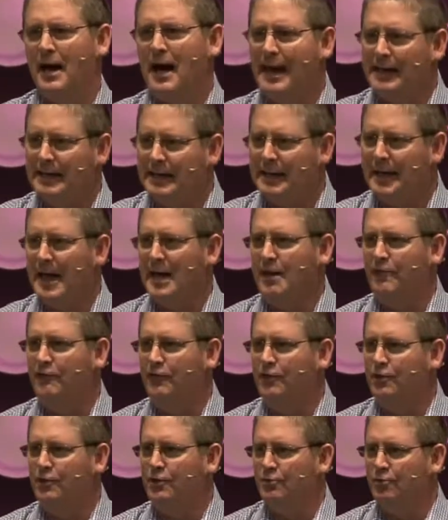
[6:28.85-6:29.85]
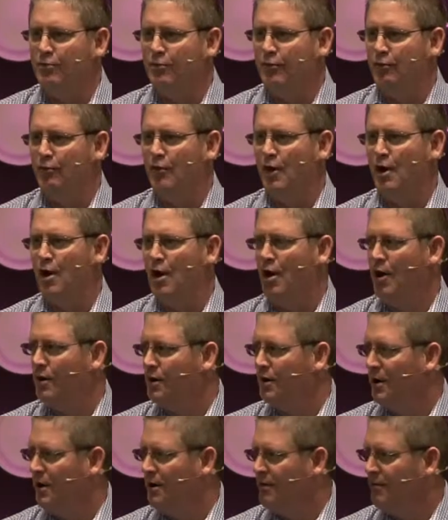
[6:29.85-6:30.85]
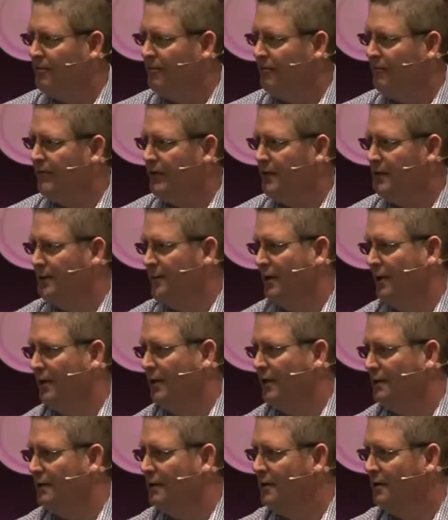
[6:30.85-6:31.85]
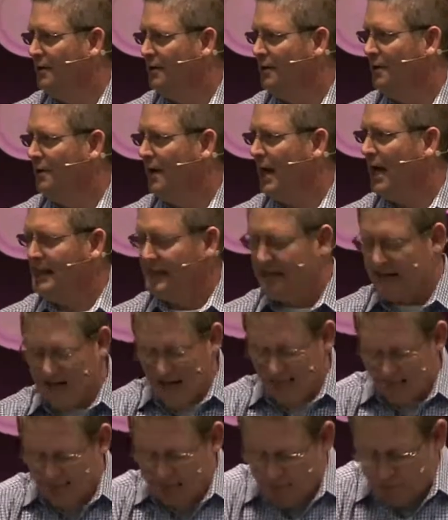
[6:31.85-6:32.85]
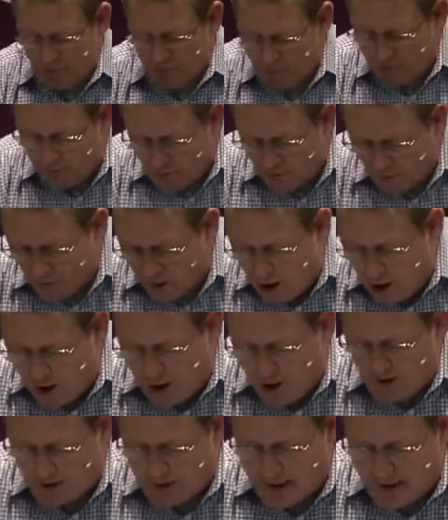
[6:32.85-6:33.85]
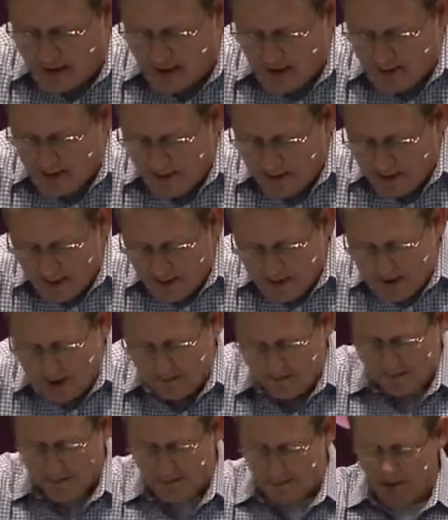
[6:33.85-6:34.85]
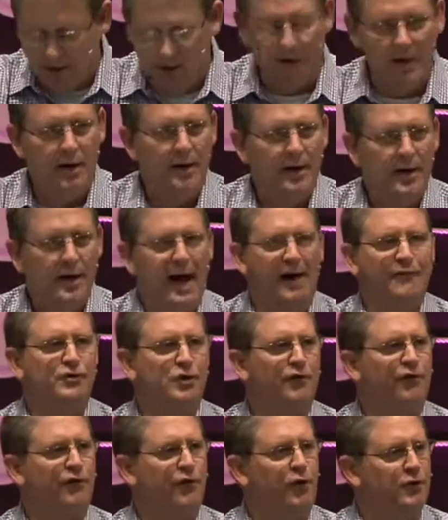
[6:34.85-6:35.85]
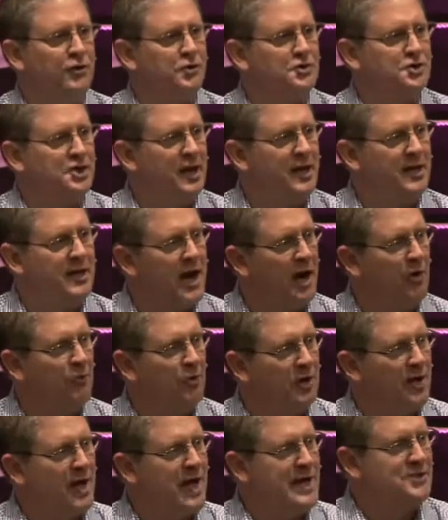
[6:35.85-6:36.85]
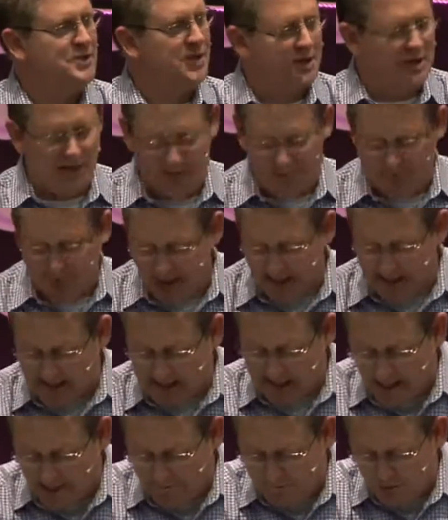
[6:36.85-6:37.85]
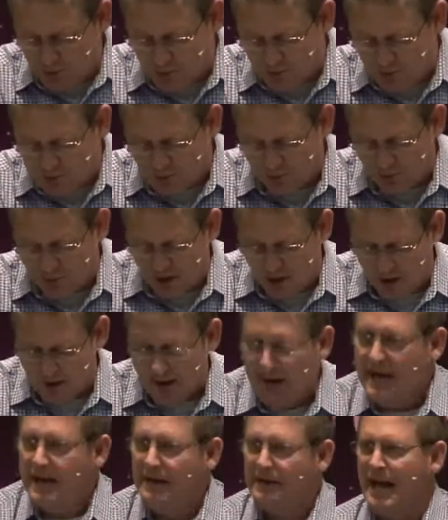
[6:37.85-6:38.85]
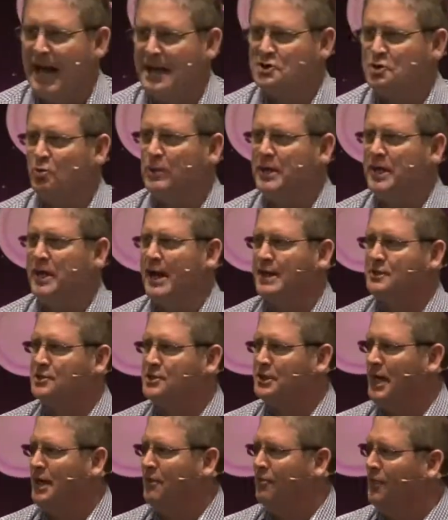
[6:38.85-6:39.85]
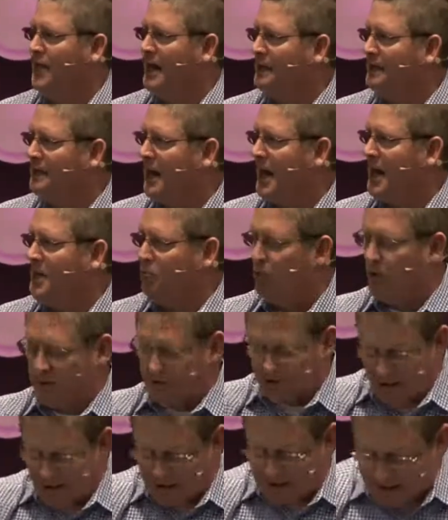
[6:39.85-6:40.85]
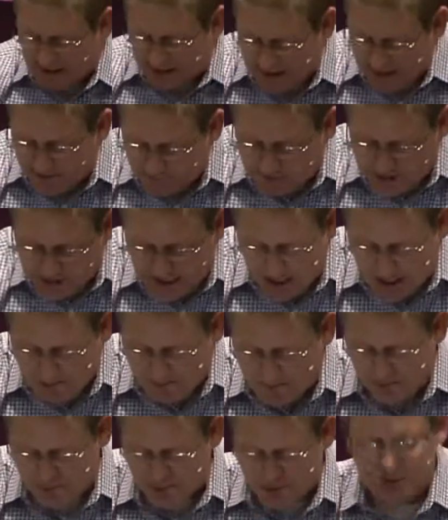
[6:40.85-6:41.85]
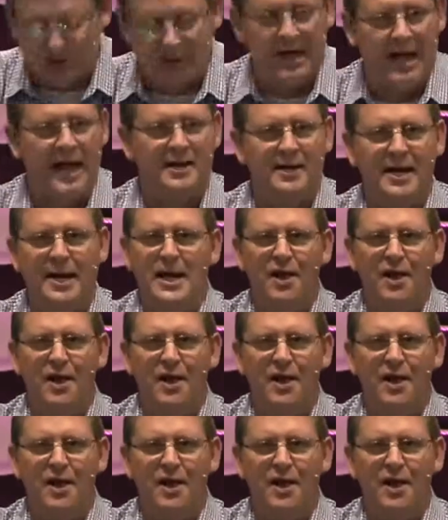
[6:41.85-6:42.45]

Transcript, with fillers: I gave you the wrong figure. I gave you the wrong number. After further study, I realized that the number I gave you was wrong. Last week, I said that God wants us to give 10%.